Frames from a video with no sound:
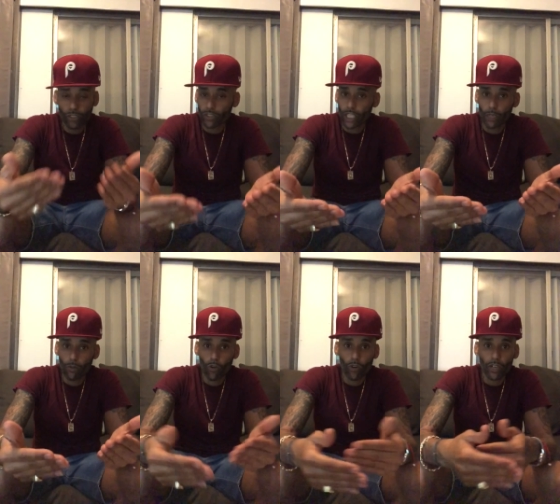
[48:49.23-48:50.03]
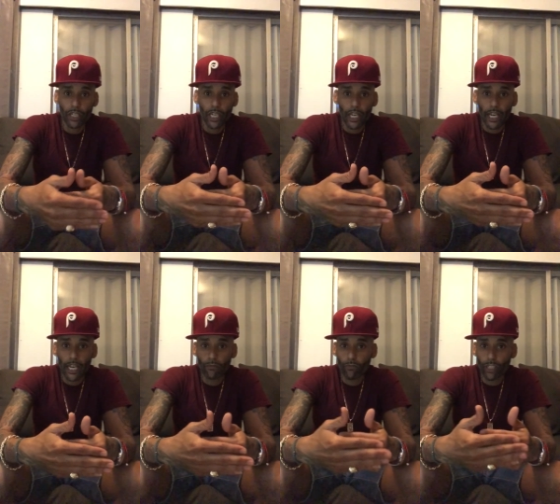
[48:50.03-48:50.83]
Just keep going
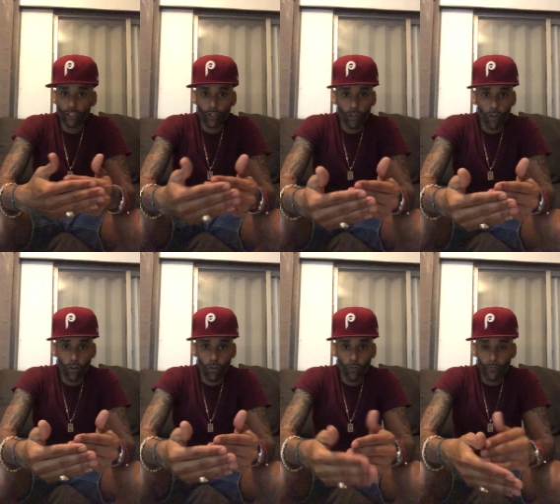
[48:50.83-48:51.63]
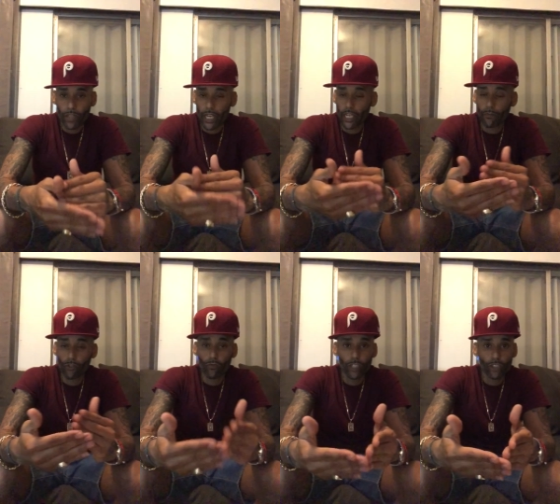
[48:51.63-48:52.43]
and reach your goal. And
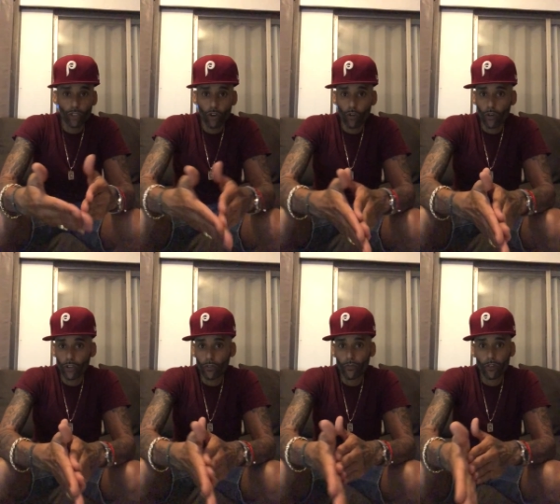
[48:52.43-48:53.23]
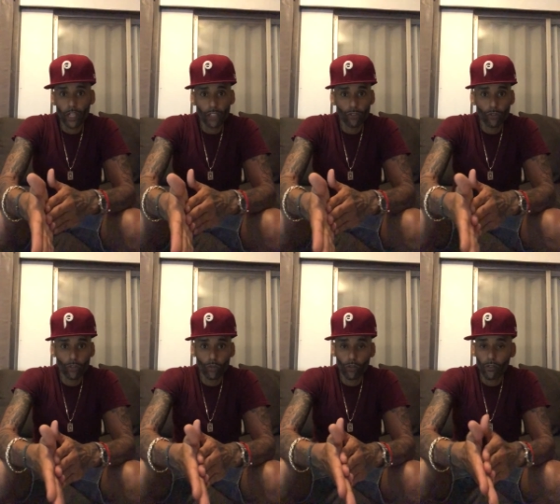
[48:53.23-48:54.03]
if you reach your goal and you feel that you
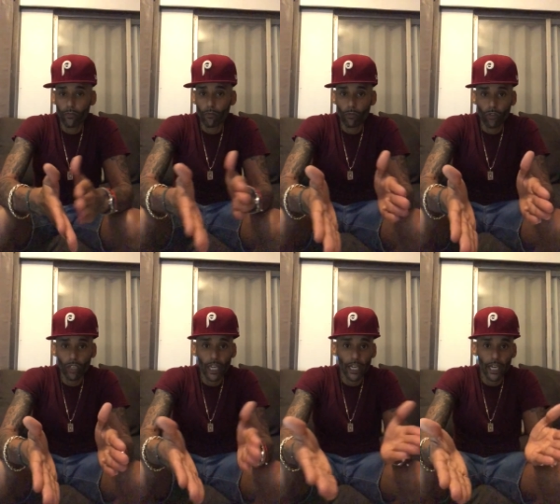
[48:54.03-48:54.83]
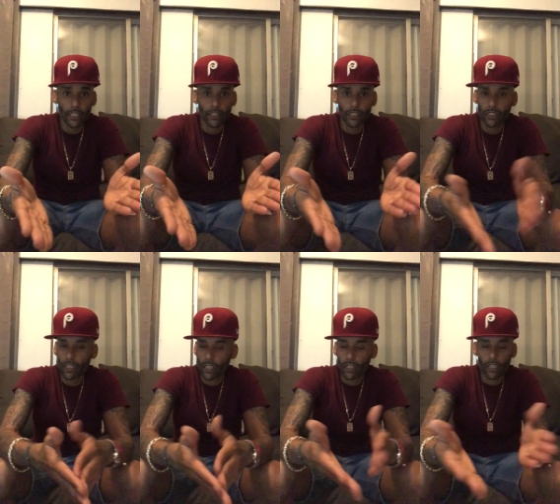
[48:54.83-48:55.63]
could do it for more, like I did,
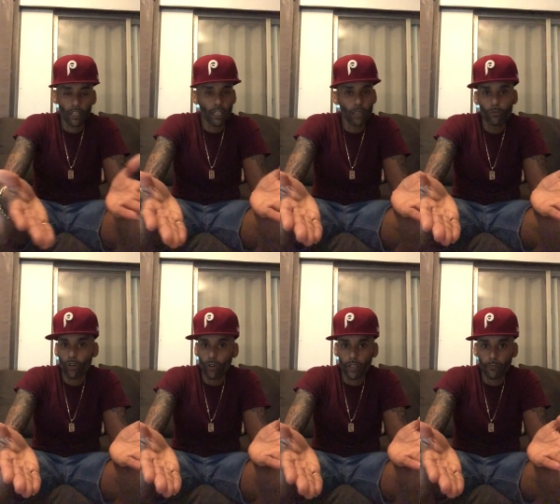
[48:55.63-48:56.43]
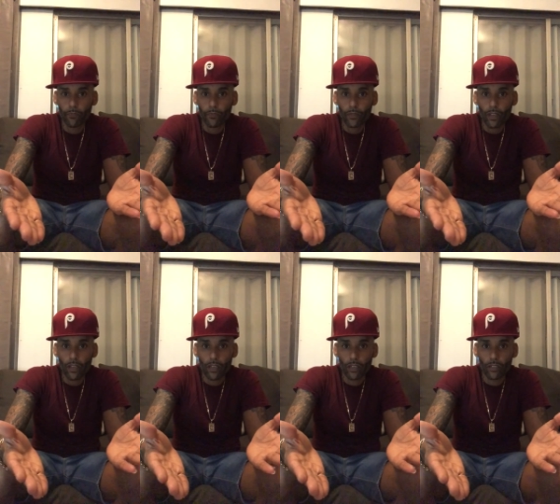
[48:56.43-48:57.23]
then keep going.
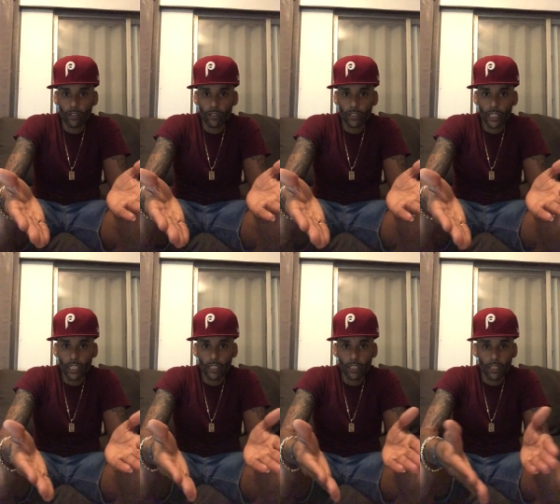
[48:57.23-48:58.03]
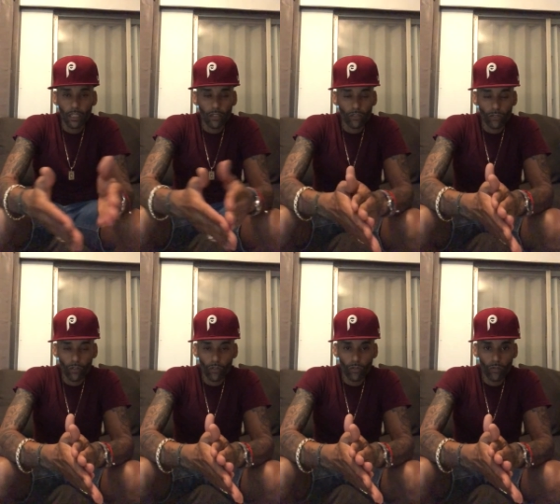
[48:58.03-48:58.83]
You understand?
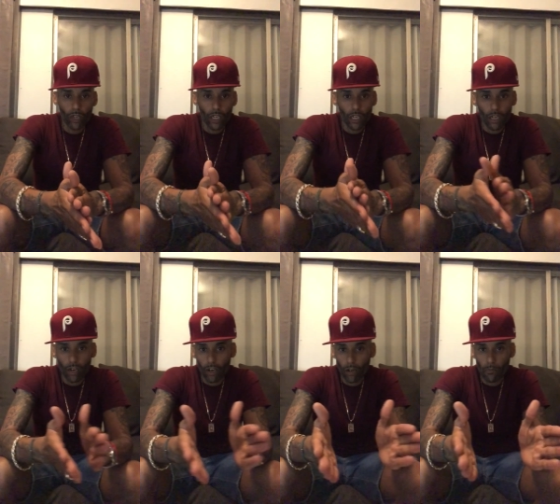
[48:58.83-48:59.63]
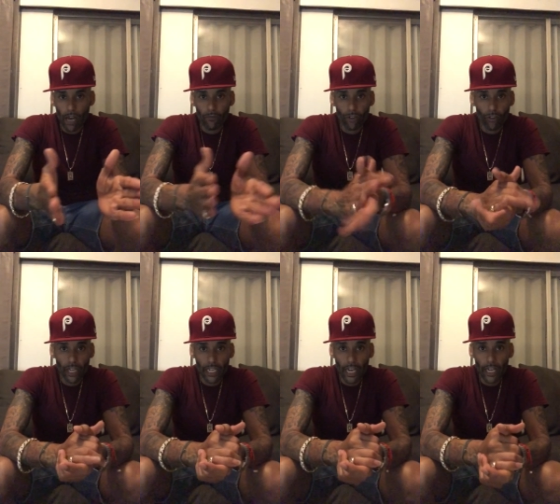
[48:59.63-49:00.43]
So, have a
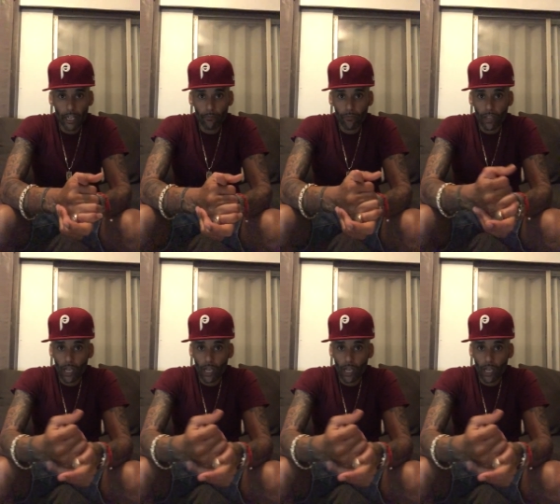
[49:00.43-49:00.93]
great night.